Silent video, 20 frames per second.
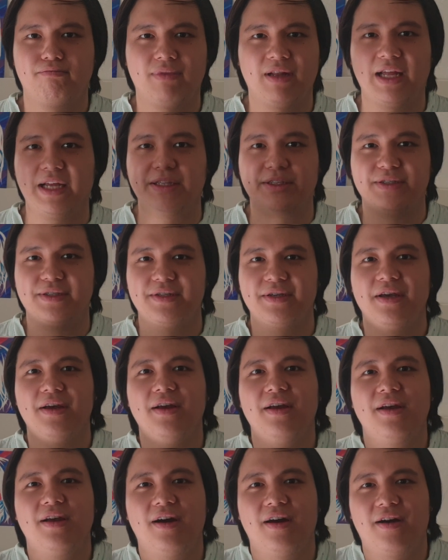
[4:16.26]
plants
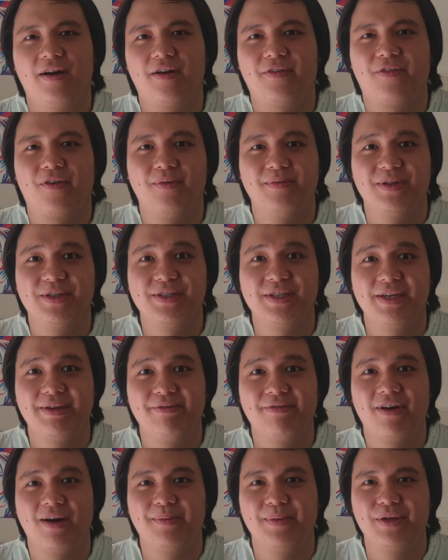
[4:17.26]
are from the same
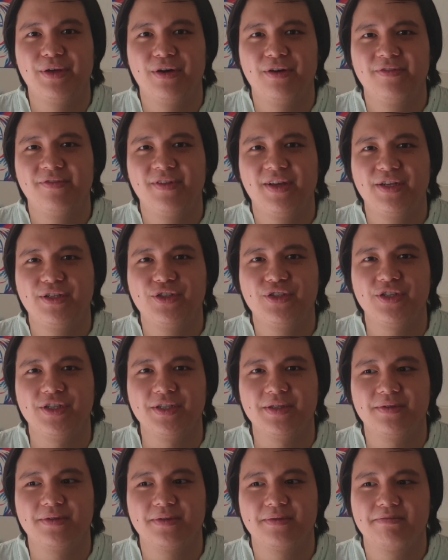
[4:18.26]
family of nightshade,
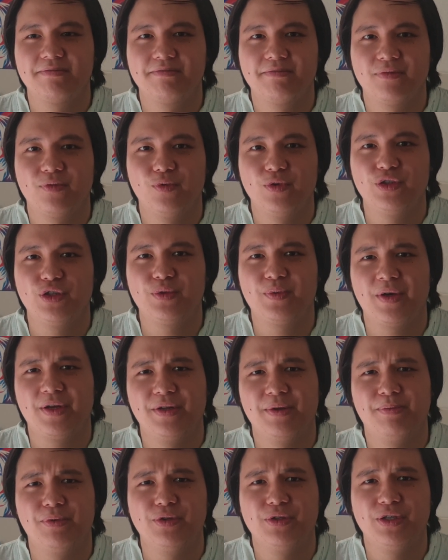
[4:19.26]
which is why
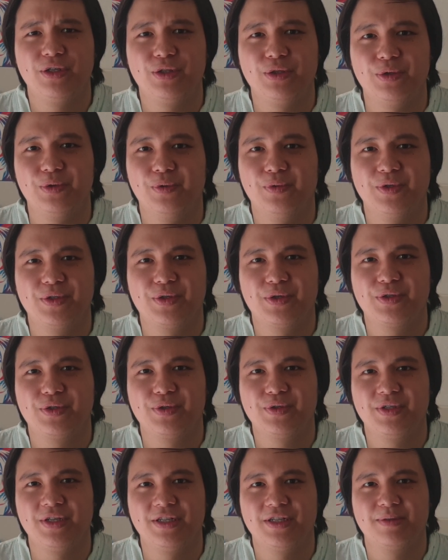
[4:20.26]
the potato was
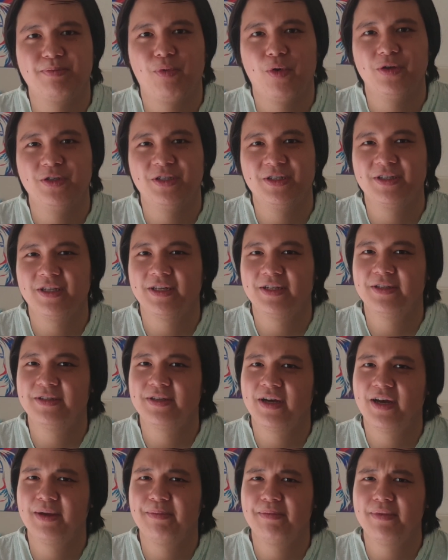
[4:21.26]
also seen as poisonous at the
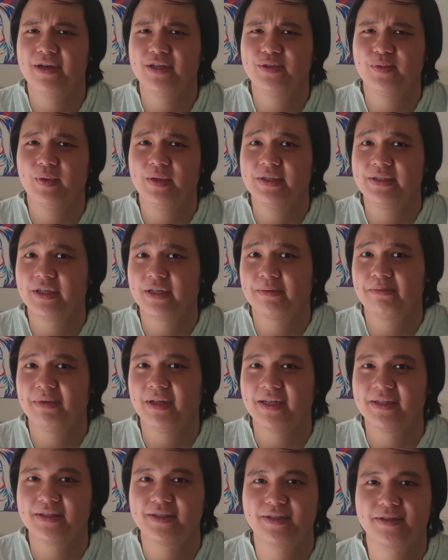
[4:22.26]
time, as well as
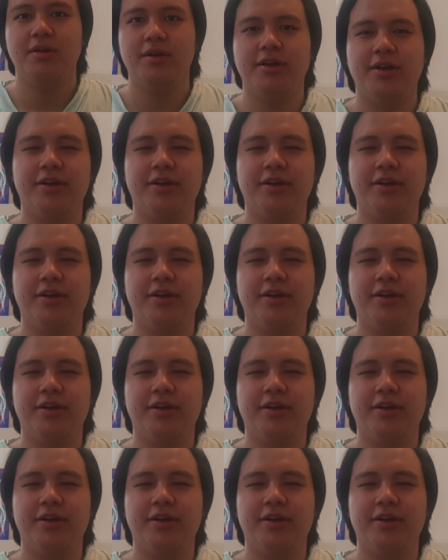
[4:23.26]
eggplants.